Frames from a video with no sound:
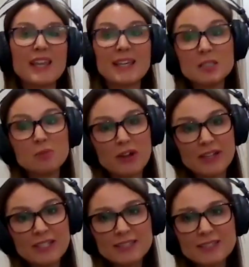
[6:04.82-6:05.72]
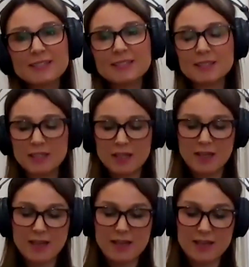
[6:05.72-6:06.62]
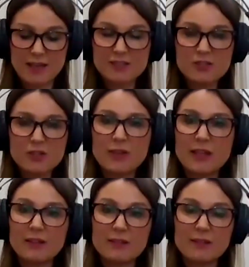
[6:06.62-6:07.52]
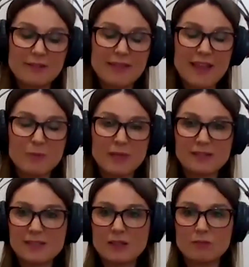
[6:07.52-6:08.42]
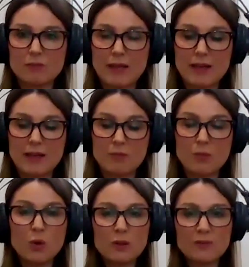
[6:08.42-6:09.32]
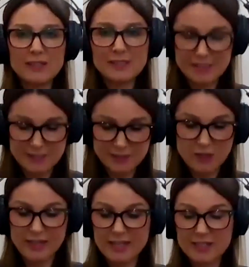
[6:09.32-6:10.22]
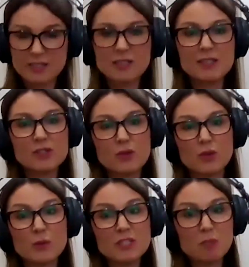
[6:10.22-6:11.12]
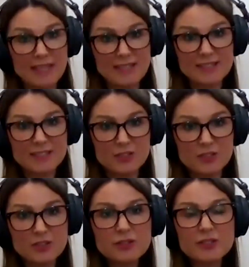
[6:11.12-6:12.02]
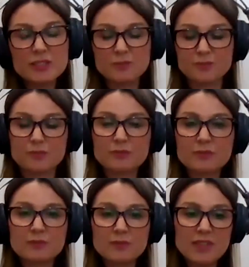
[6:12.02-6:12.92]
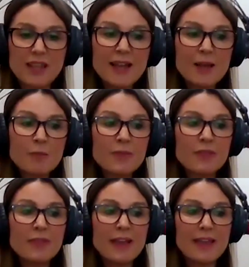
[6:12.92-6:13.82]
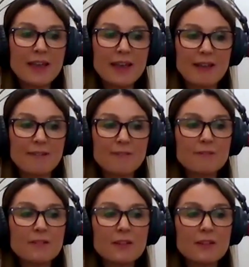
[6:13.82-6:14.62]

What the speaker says: antibiotics. So then that means that all of these things are going out into the soil which plants can use. They have